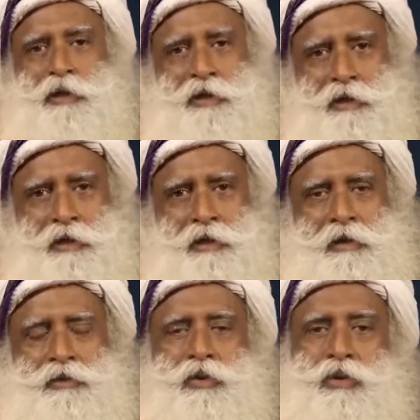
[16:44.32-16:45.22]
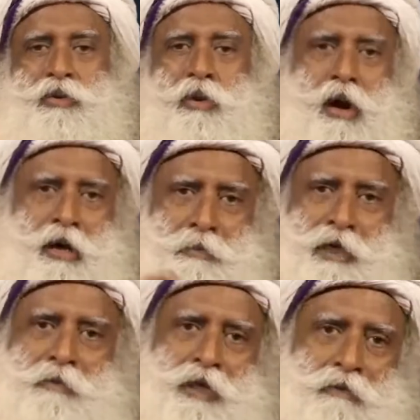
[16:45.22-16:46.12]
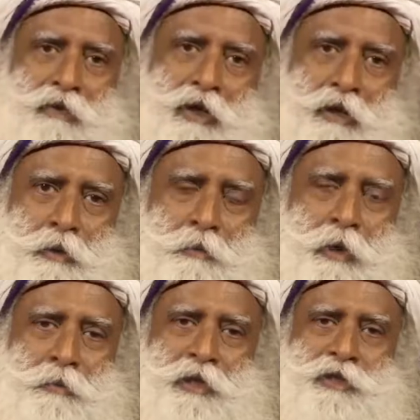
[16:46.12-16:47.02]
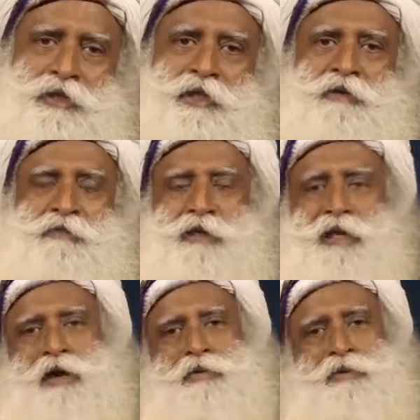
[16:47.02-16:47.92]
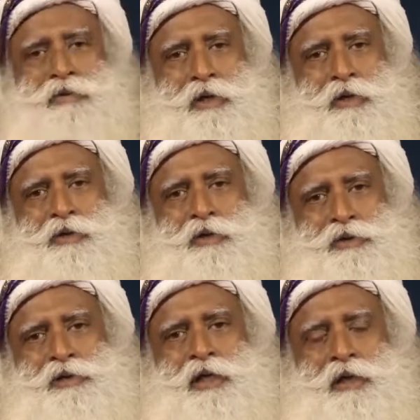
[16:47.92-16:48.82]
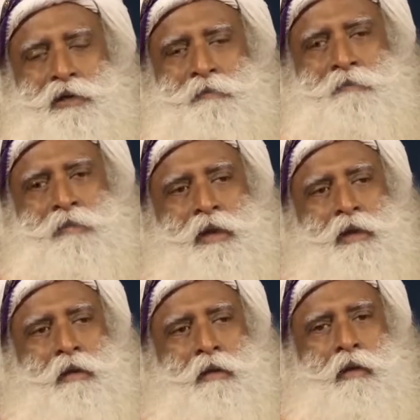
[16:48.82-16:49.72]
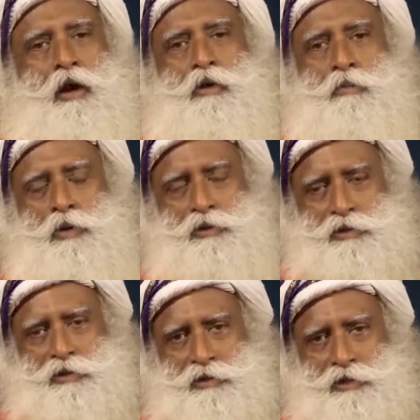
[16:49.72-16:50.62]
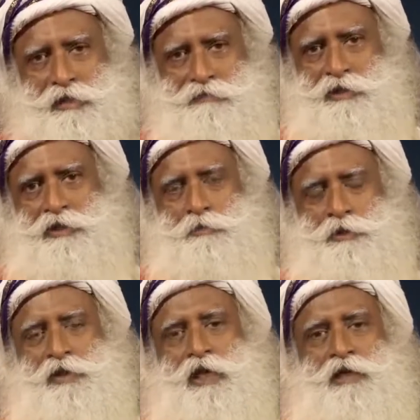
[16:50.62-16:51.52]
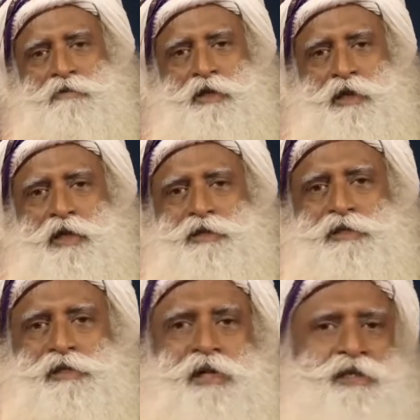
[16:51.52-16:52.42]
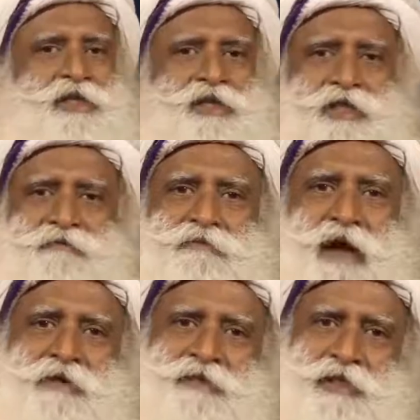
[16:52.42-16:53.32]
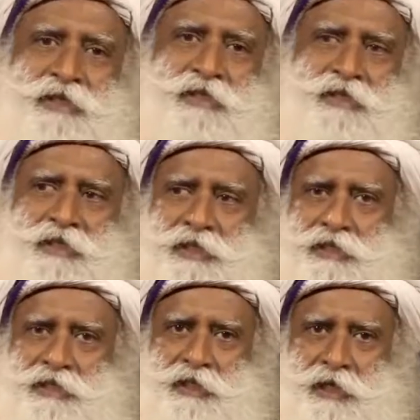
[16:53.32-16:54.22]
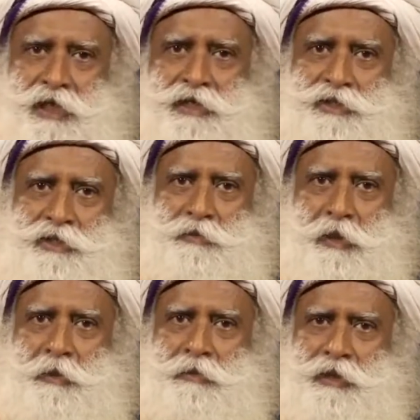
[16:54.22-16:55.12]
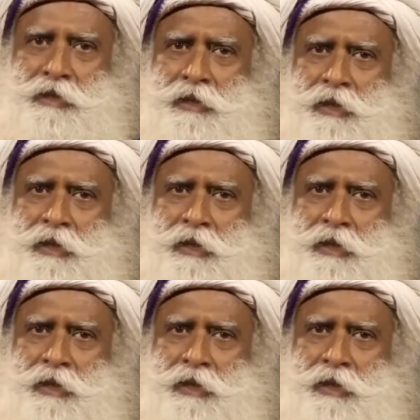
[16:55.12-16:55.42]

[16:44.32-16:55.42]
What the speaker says: be. So you are becoming a vulnerable population. Even now you're seeing almost 70% of the cases are just in 5-6 cities in the country probably,